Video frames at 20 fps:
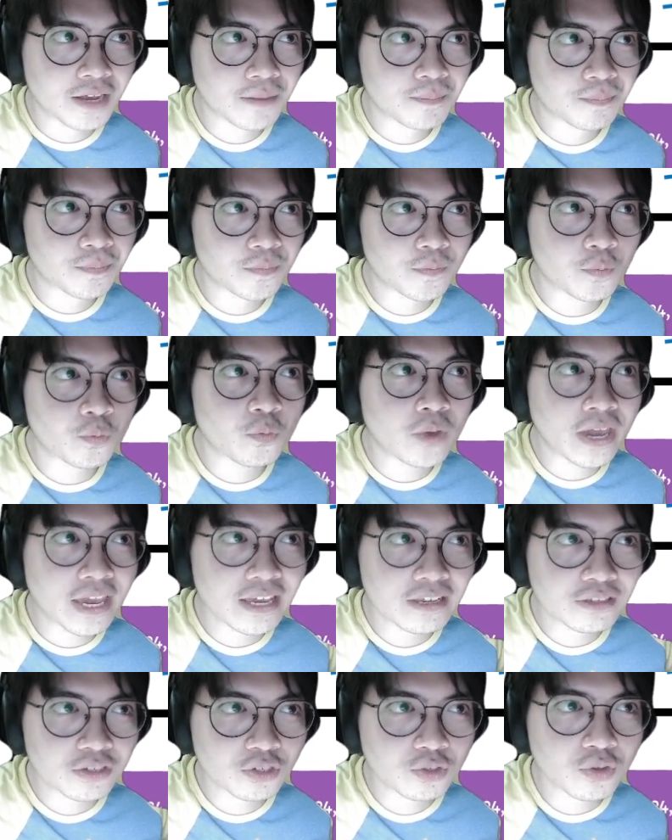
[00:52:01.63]

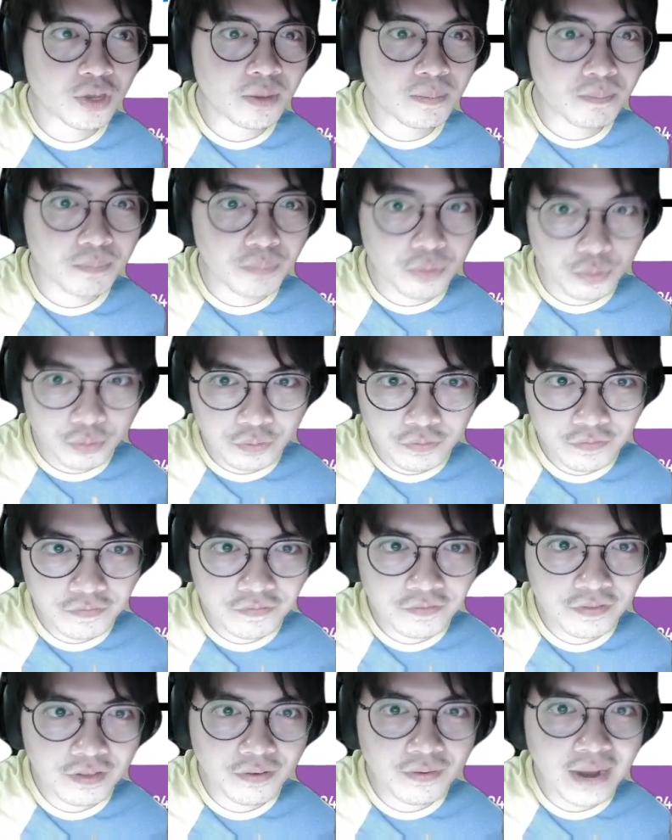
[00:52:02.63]
ways to improve
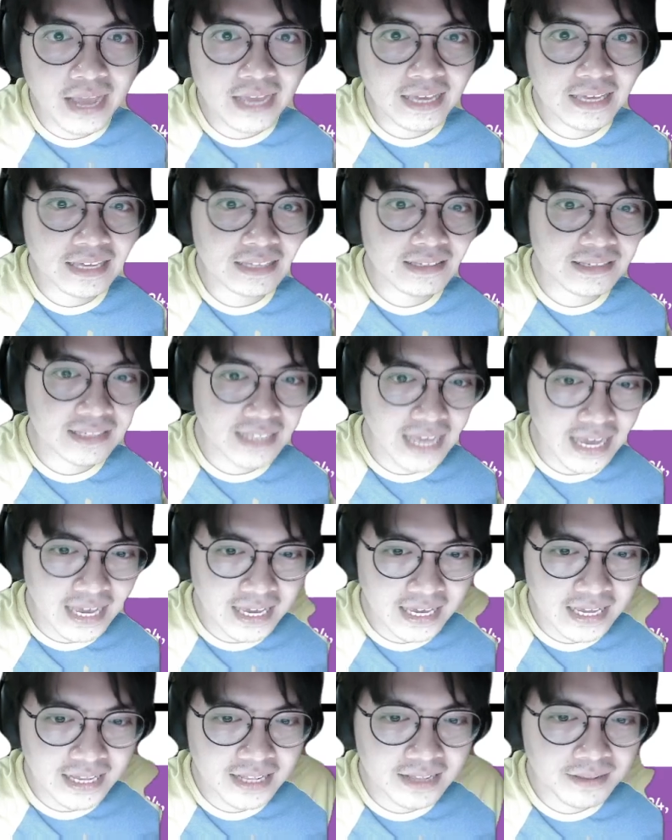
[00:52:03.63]
the Rankine
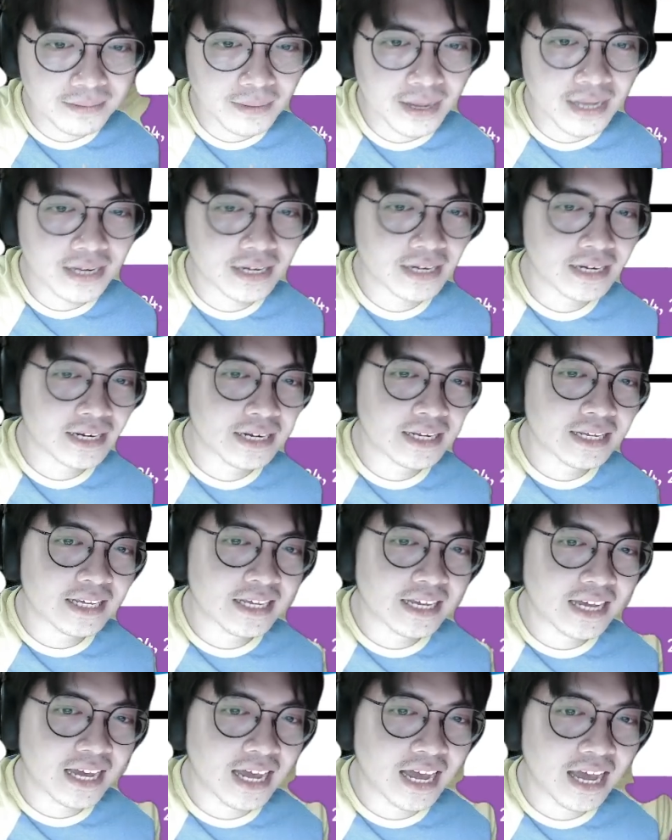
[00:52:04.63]
cycle. But
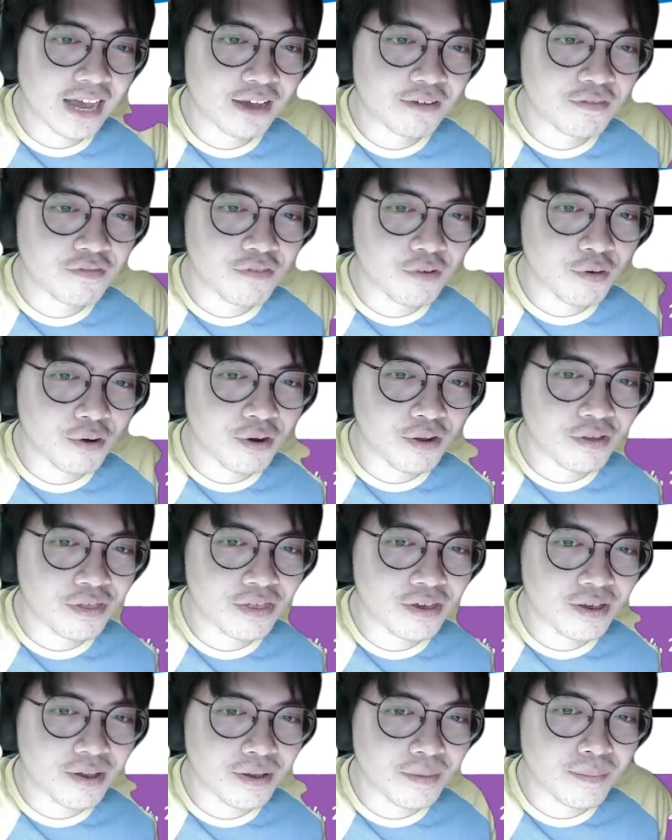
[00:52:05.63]
for
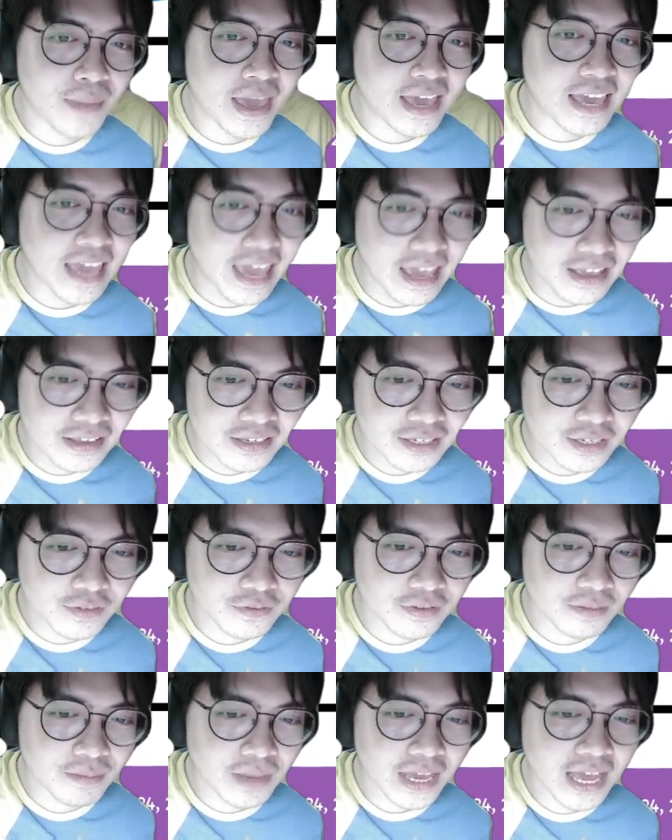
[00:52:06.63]
the mech-engs, for
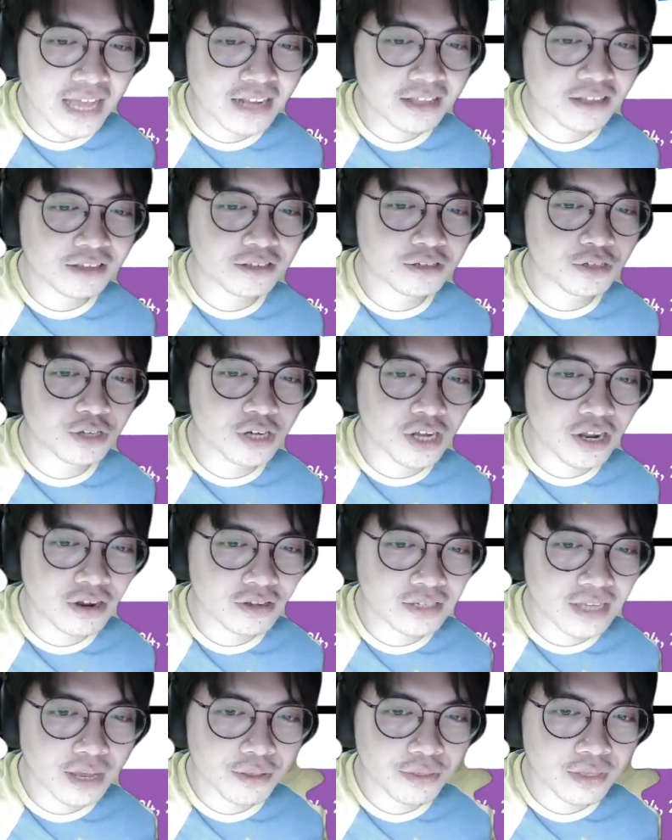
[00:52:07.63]
the mechanical engineers
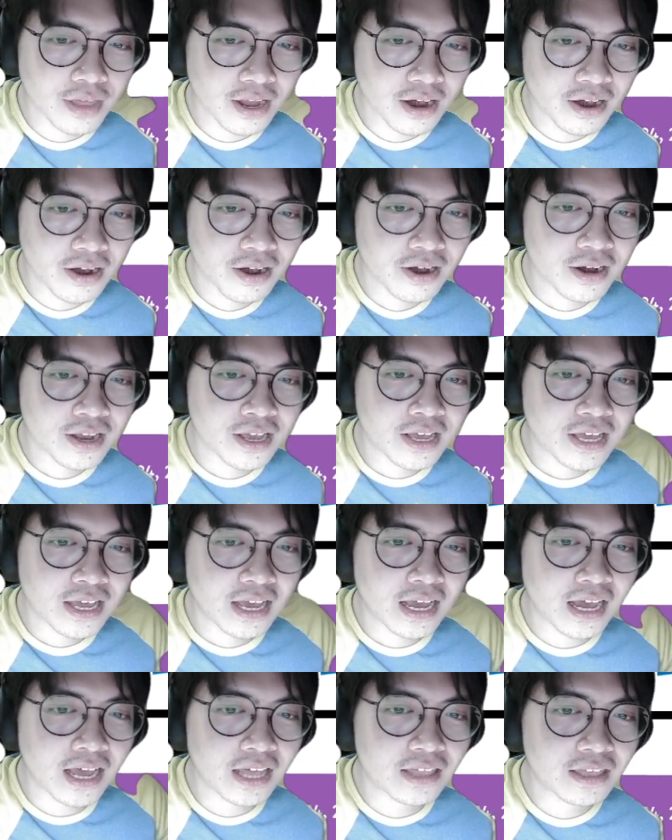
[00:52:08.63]
out there,
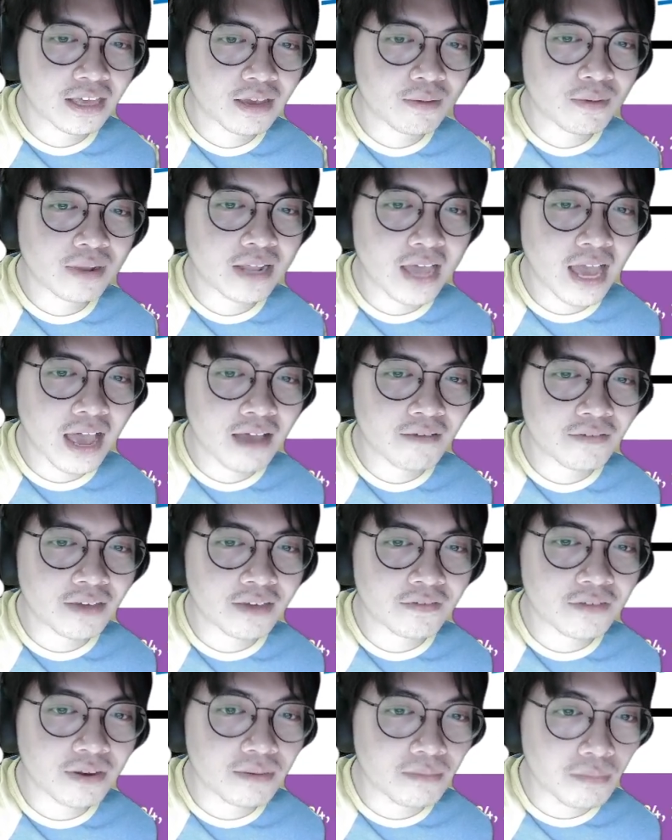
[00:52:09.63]
they will have
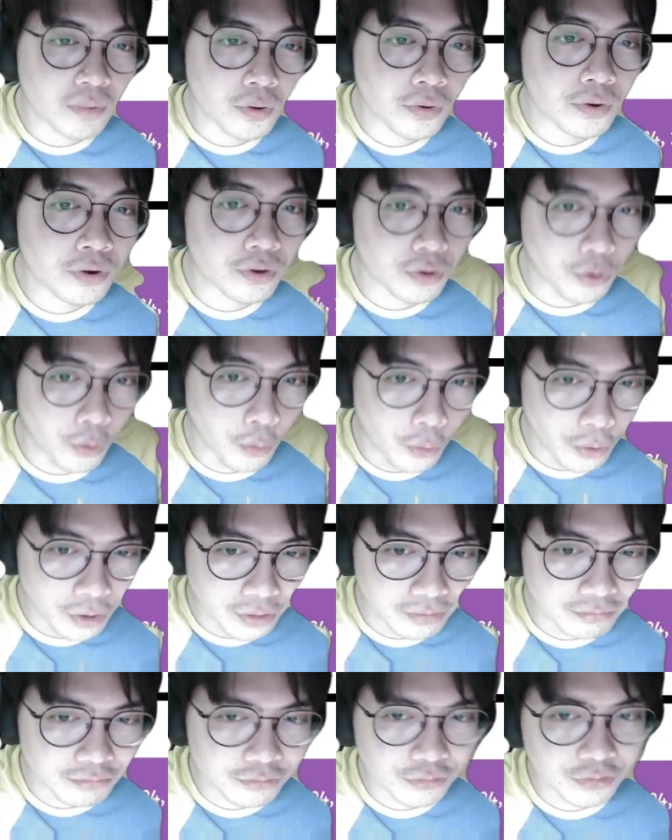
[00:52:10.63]
even more
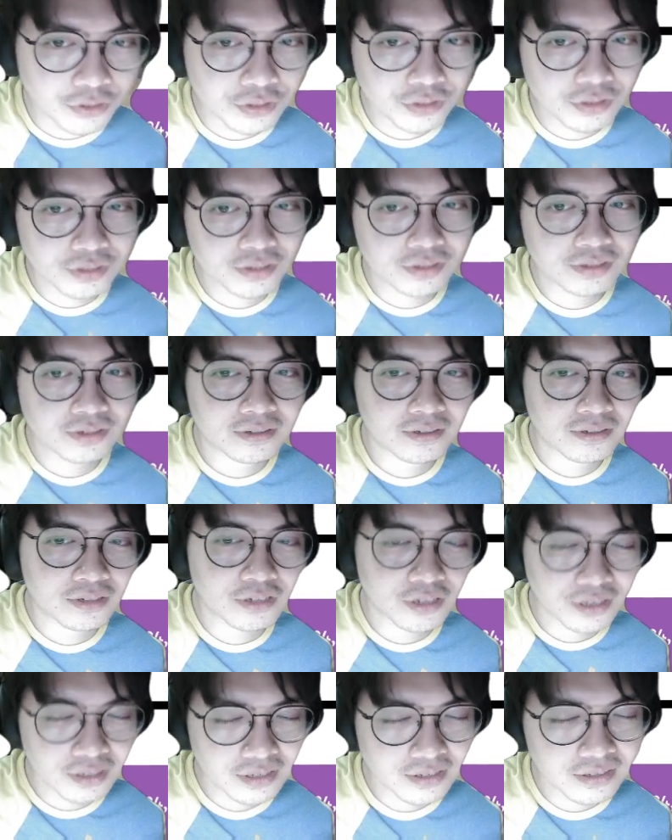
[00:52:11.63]
horns.
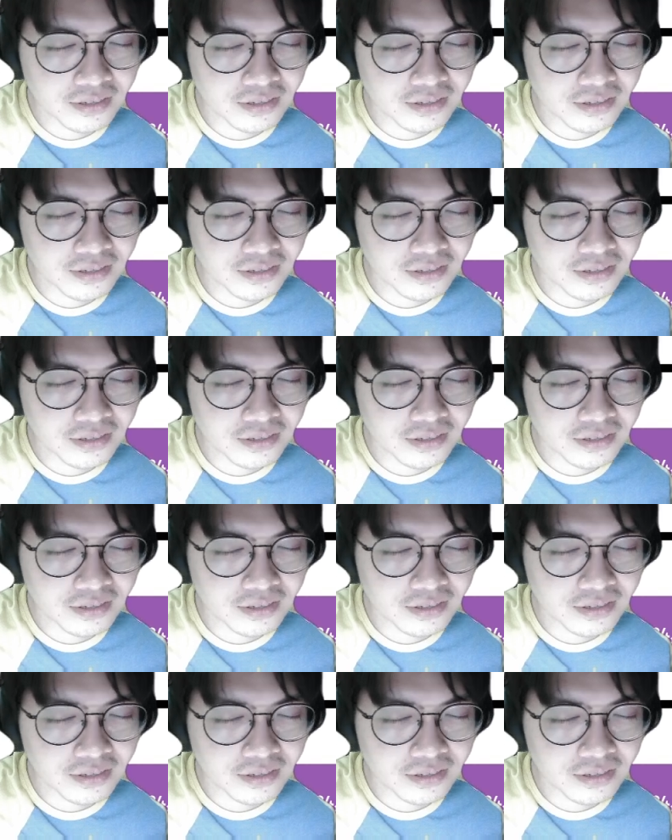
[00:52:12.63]
Just